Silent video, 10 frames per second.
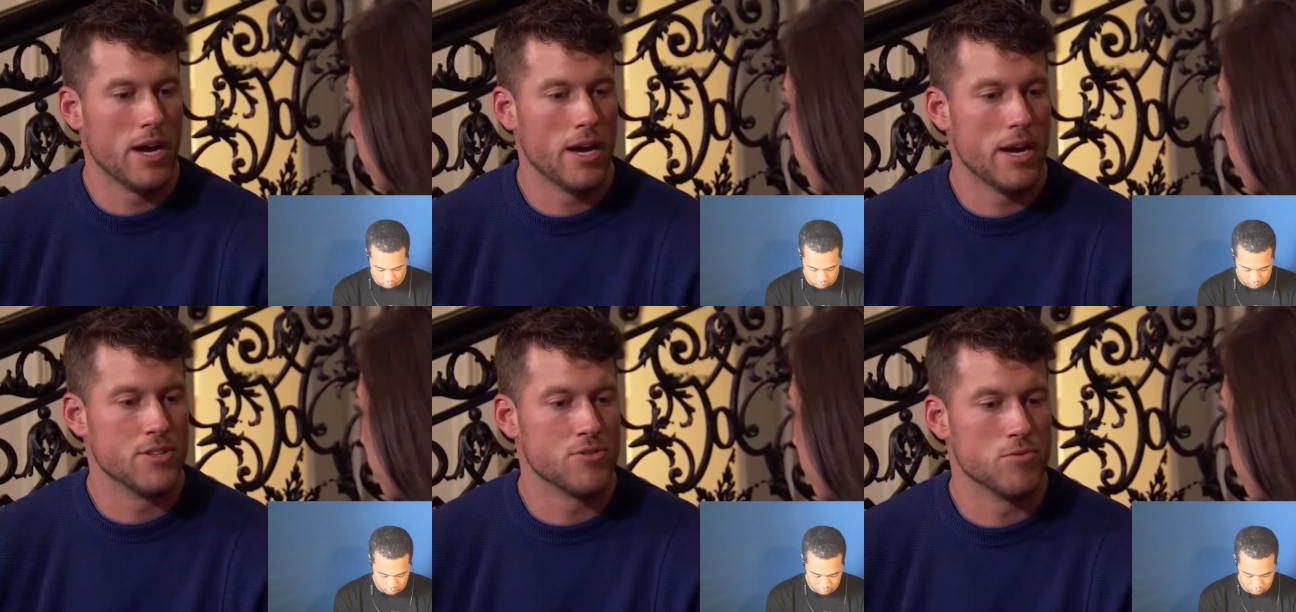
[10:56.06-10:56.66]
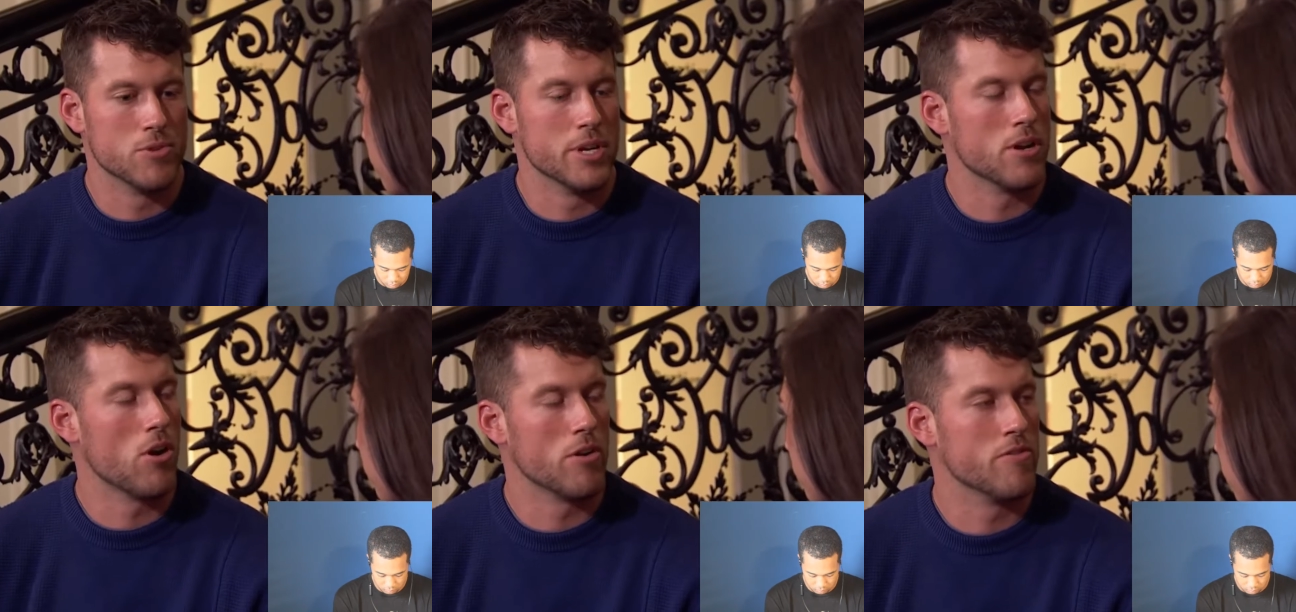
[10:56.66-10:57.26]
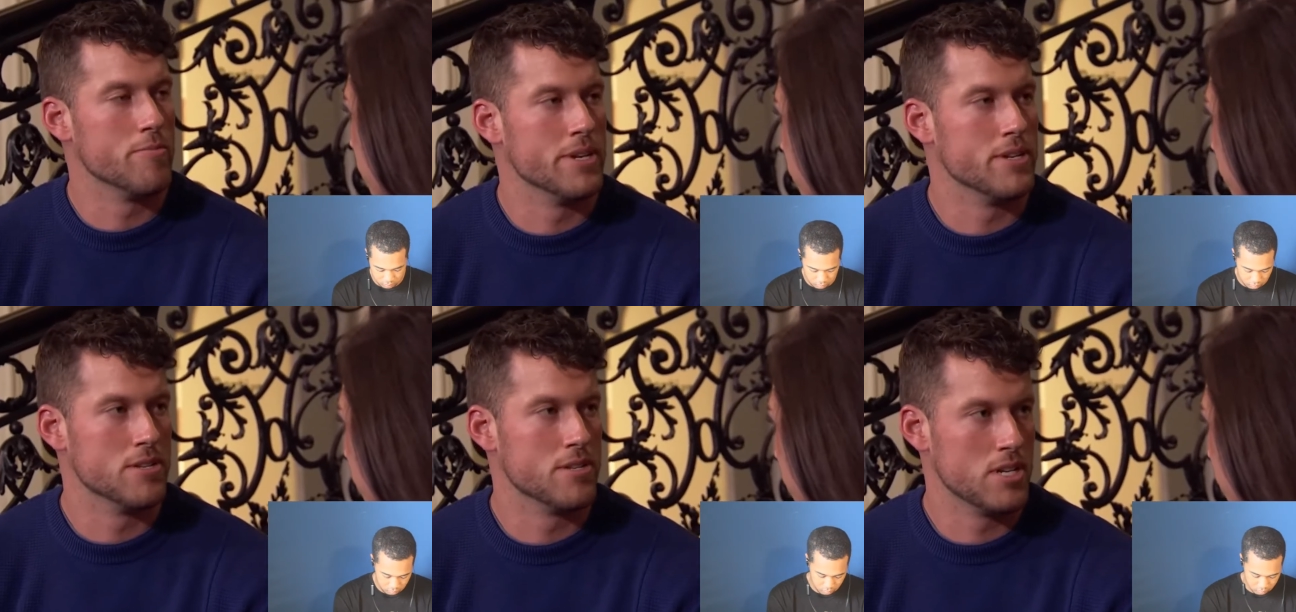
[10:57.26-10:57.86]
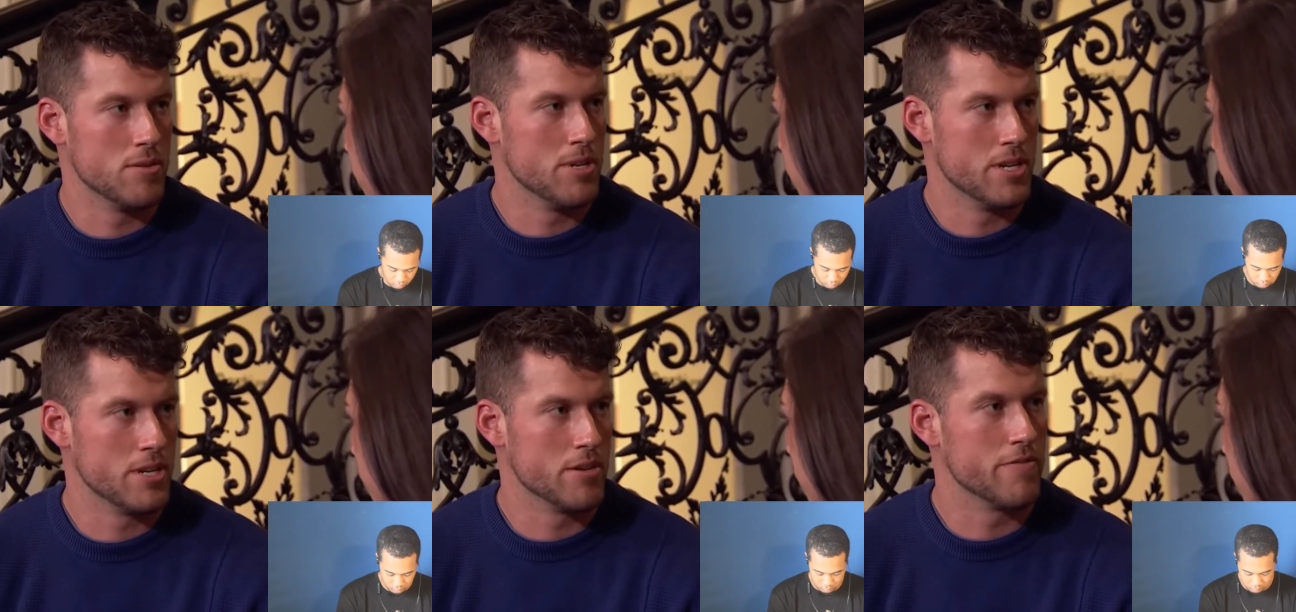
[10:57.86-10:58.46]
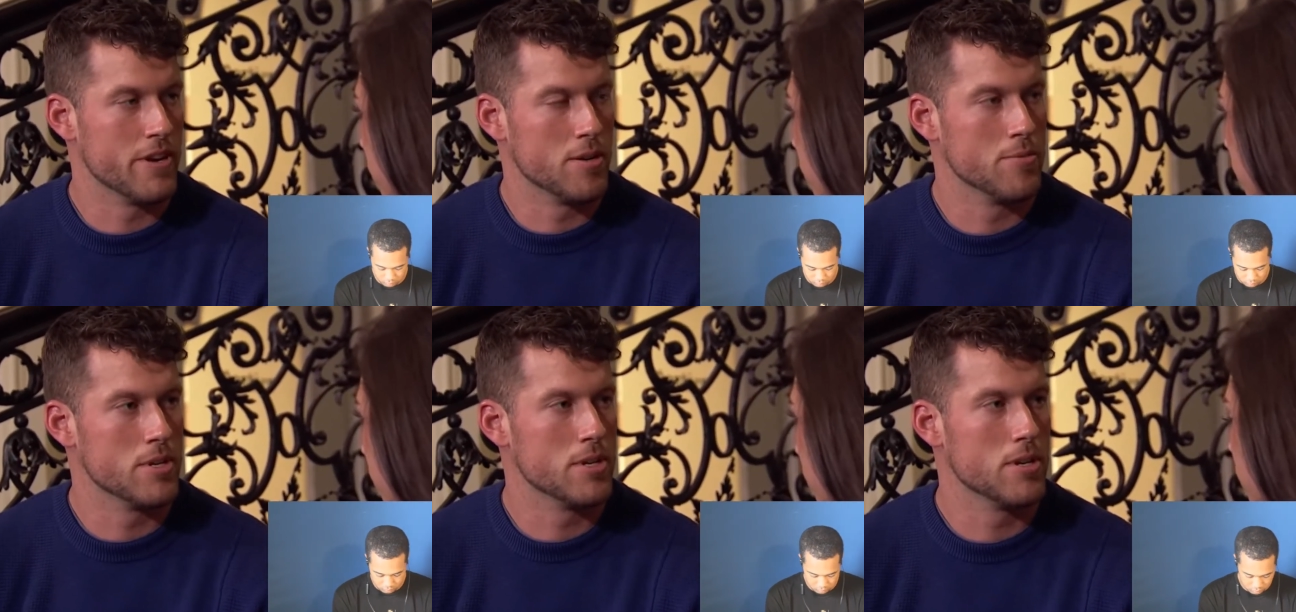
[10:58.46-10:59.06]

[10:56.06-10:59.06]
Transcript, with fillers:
Speaker 1: it's really hard for me to see meeting your family